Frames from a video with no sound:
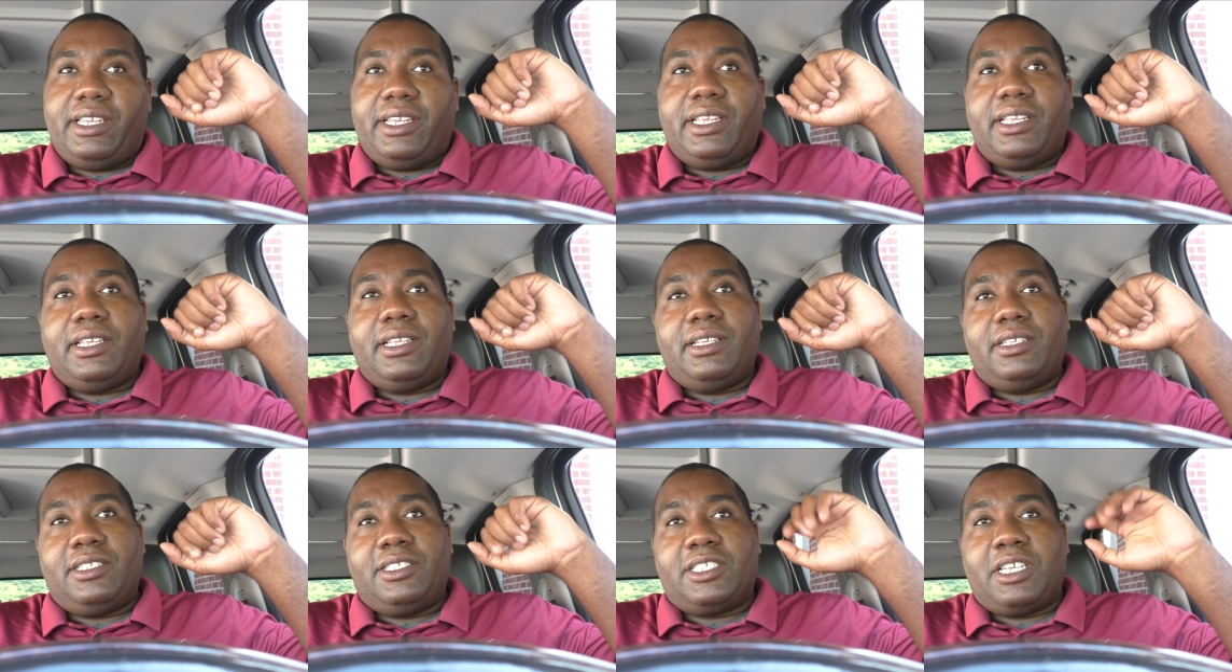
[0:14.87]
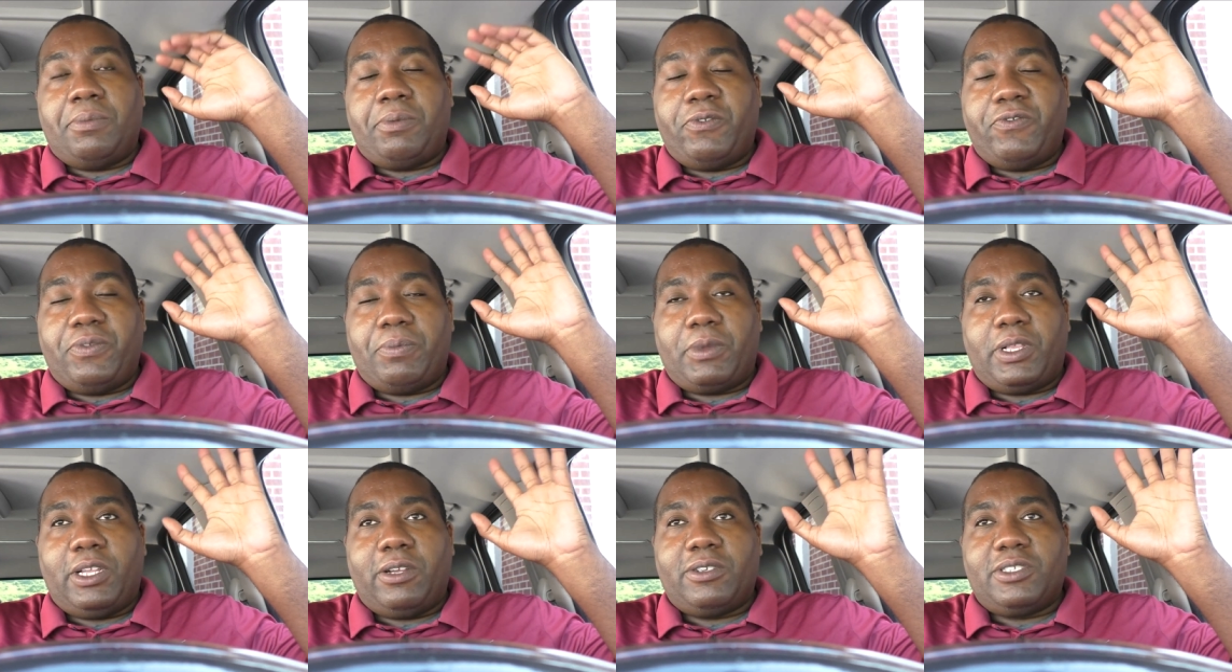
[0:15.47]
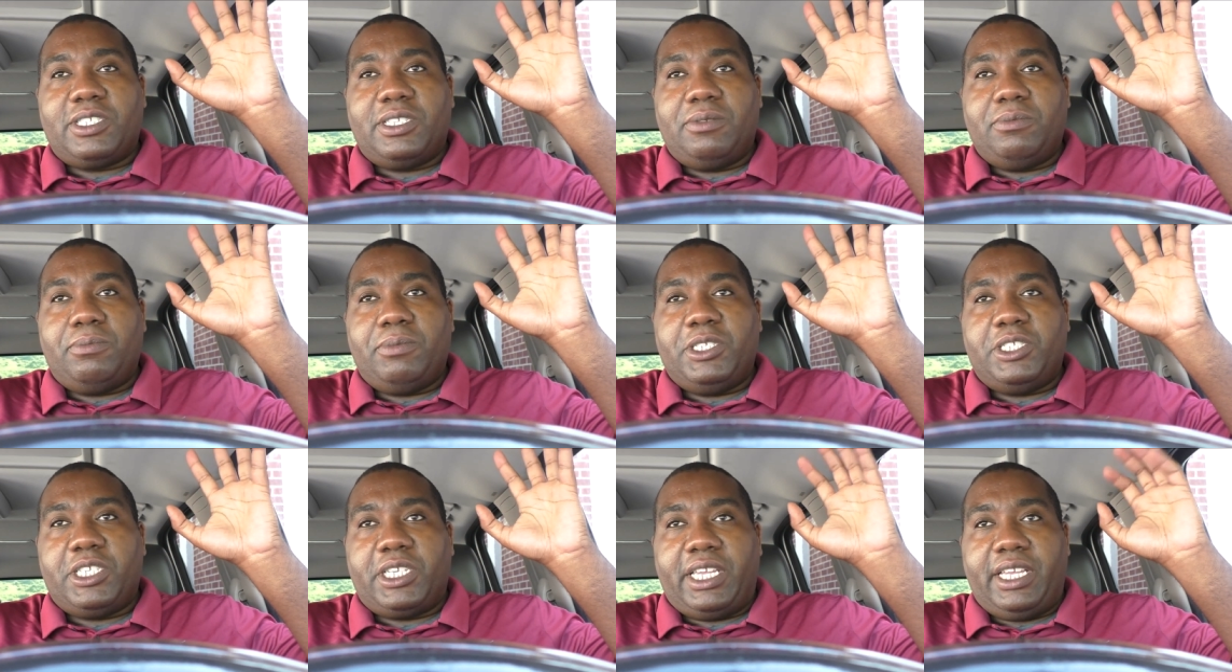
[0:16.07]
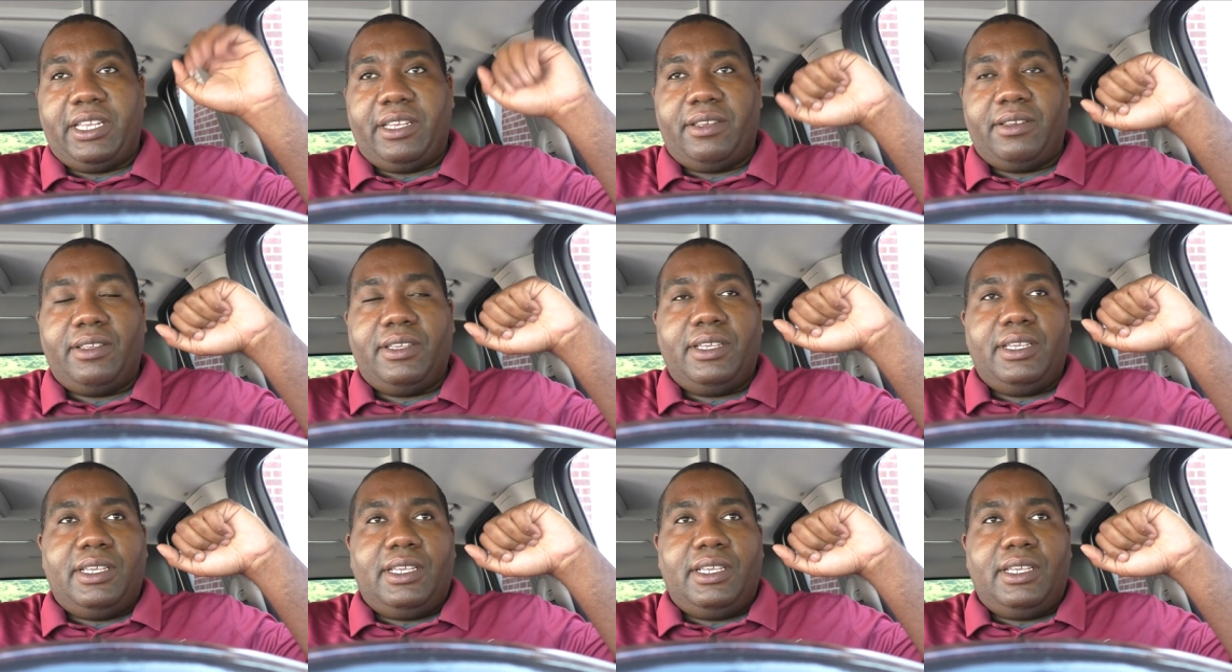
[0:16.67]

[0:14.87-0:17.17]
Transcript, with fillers: Uh, this couple from Clarkston, Michigan